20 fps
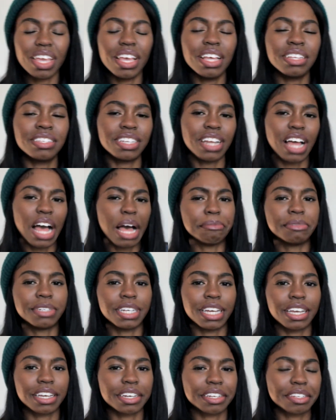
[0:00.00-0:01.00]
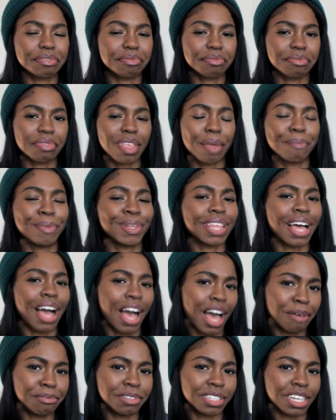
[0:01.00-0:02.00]
it's an object, but the
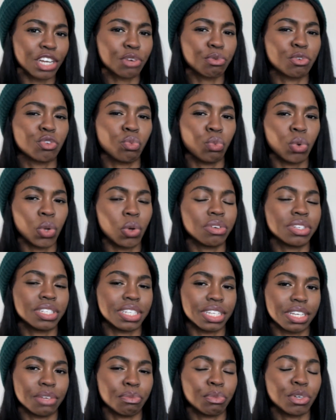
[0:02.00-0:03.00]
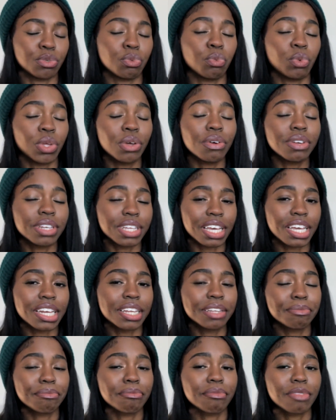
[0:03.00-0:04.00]
object was wielded was
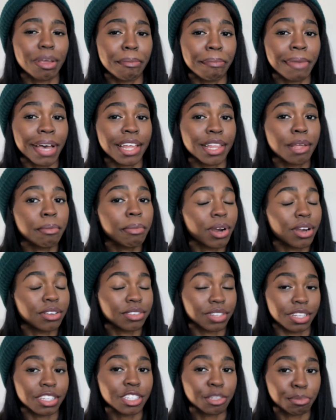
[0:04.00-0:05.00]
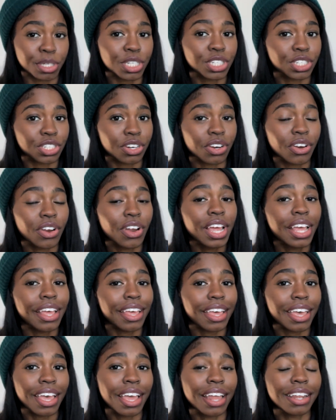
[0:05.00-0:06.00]
wielded by the person in this picture,
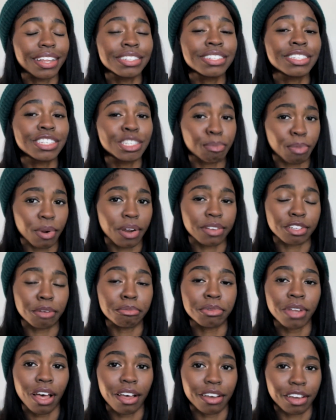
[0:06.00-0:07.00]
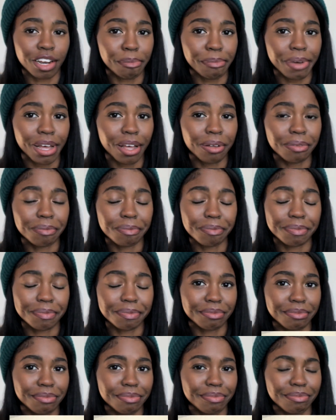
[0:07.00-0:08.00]
and this is the person I'm talking about.
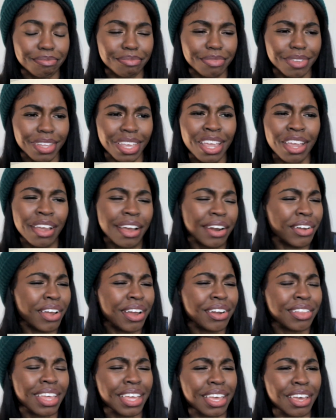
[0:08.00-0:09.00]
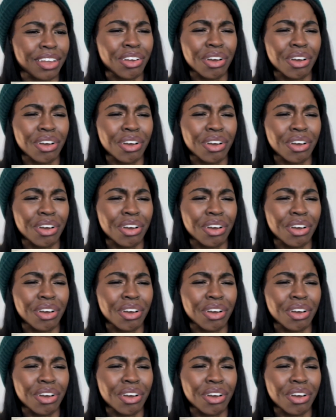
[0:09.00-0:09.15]
And you're know, thinking,